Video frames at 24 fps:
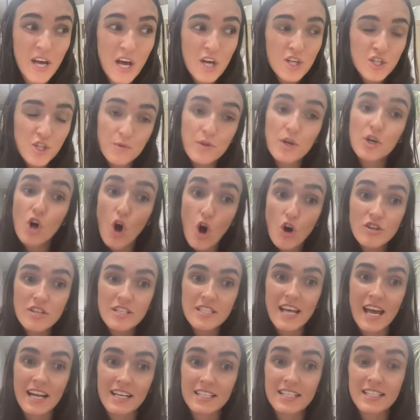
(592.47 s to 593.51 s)
So the
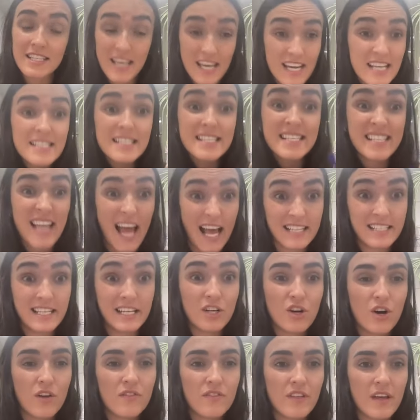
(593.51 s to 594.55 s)
content that is
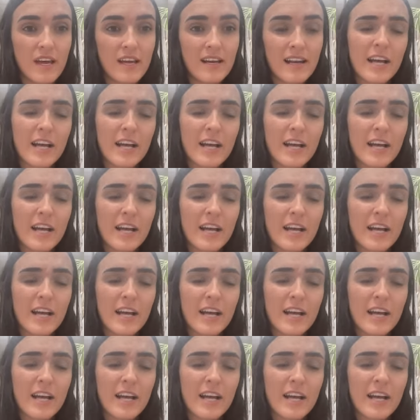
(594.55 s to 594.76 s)
static on there,